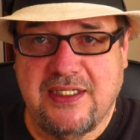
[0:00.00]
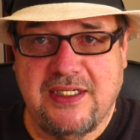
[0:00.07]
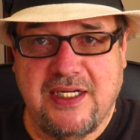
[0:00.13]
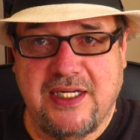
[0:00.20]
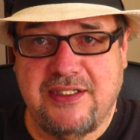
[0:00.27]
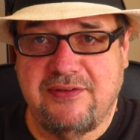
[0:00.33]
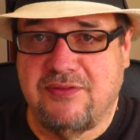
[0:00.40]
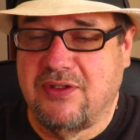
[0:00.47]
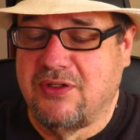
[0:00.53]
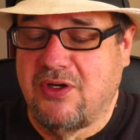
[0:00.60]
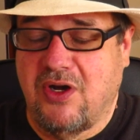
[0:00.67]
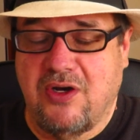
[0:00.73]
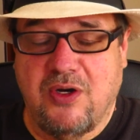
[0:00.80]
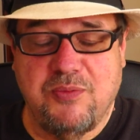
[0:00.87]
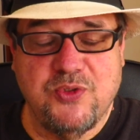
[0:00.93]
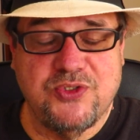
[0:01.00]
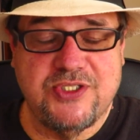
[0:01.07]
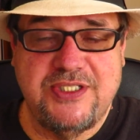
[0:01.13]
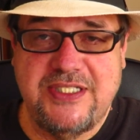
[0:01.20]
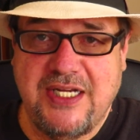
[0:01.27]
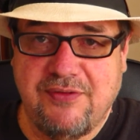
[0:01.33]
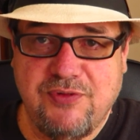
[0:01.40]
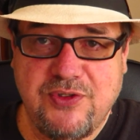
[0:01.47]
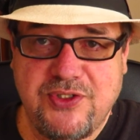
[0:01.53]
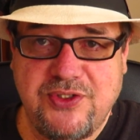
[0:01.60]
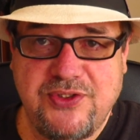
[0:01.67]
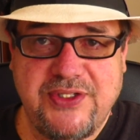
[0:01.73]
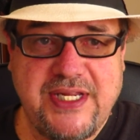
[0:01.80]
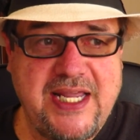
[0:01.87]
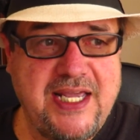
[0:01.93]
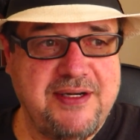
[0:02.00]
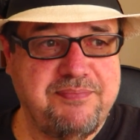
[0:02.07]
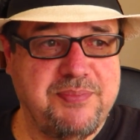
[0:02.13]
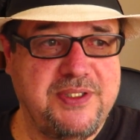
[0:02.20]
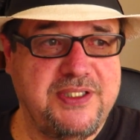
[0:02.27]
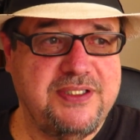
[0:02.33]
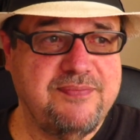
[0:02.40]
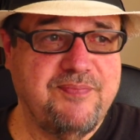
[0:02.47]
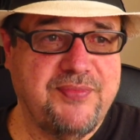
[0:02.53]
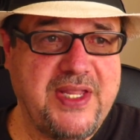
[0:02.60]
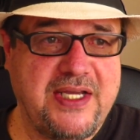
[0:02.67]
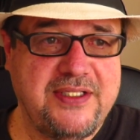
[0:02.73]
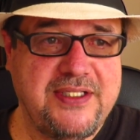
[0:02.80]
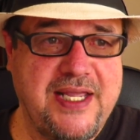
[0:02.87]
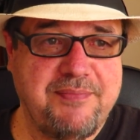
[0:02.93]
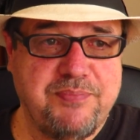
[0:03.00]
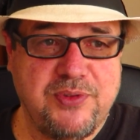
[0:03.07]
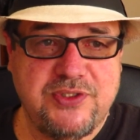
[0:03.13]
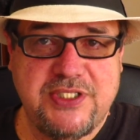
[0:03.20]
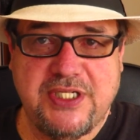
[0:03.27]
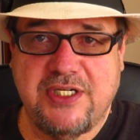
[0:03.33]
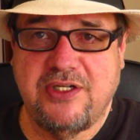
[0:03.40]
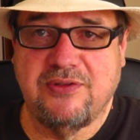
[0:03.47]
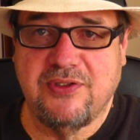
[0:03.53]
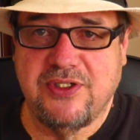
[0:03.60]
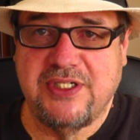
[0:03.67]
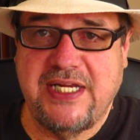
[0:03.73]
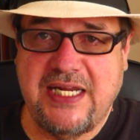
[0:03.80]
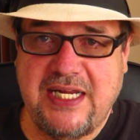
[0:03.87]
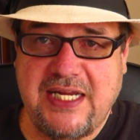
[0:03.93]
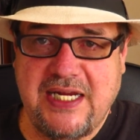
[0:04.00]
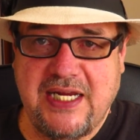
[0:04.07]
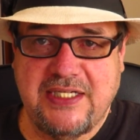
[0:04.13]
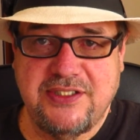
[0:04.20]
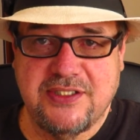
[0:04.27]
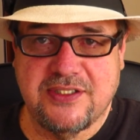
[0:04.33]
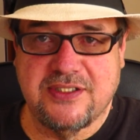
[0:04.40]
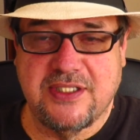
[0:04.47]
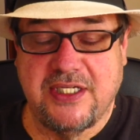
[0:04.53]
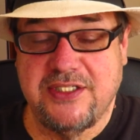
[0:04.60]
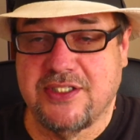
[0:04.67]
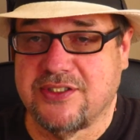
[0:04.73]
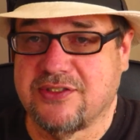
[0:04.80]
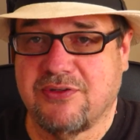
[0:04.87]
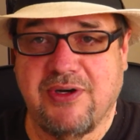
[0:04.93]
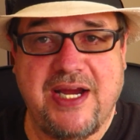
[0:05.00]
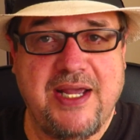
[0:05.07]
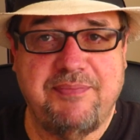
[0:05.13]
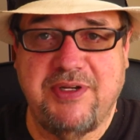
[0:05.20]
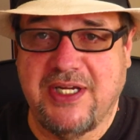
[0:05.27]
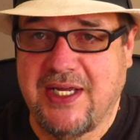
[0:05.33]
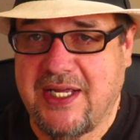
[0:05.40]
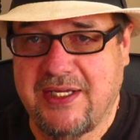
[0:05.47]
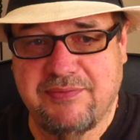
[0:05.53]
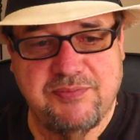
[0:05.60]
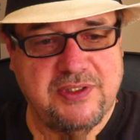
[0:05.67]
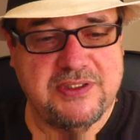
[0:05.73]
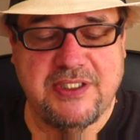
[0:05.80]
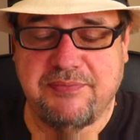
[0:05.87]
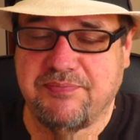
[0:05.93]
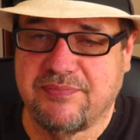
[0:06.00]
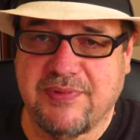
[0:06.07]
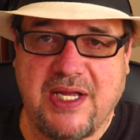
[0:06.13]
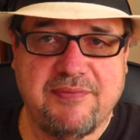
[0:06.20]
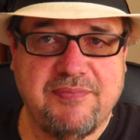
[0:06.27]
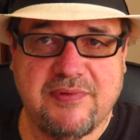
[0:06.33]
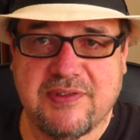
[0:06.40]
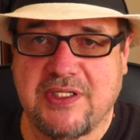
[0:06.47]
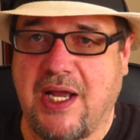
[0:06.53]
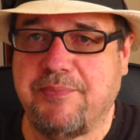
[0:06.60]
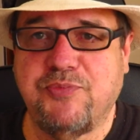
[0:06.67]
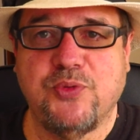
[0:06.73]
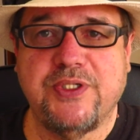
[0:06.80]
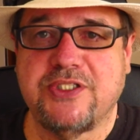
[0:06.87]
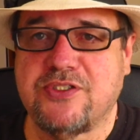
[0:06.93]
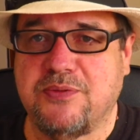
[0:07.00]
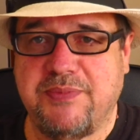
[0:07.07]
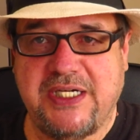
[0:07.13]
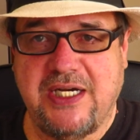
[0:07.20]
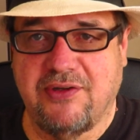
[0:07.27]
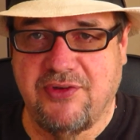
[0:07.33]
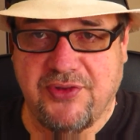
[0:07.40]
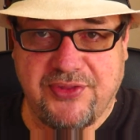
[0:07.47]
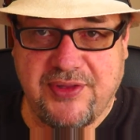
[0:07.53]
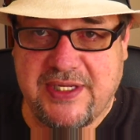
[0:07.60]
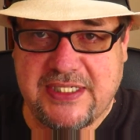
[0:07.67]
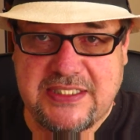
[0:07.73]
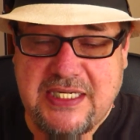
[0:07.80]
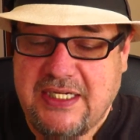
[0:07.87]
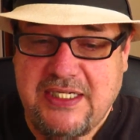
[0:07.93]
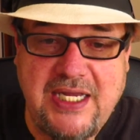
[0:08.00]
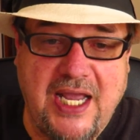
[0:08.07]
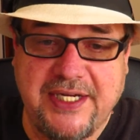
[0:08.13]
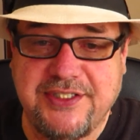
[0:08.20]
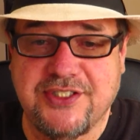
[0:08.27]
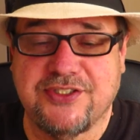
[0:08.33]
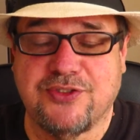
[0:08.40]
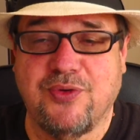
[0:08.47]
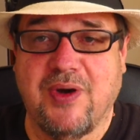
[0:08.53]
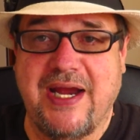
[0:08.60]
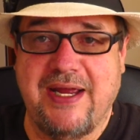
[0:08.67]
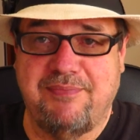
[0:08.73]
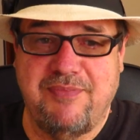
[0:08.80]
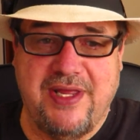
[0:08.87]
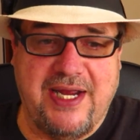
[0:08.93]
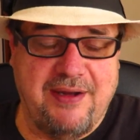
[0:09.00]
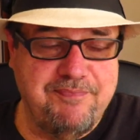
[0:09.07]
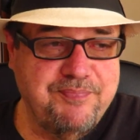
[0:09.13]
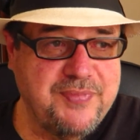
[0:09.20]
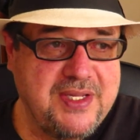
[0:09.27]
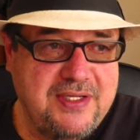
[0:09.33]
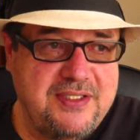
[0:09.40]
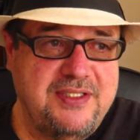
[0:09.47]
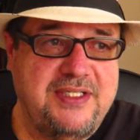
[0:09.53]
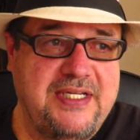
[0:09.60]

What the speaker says: and I almost never do that, but on that particular day, I just grabbed it. I'm doing so many other things, I just grabbed that.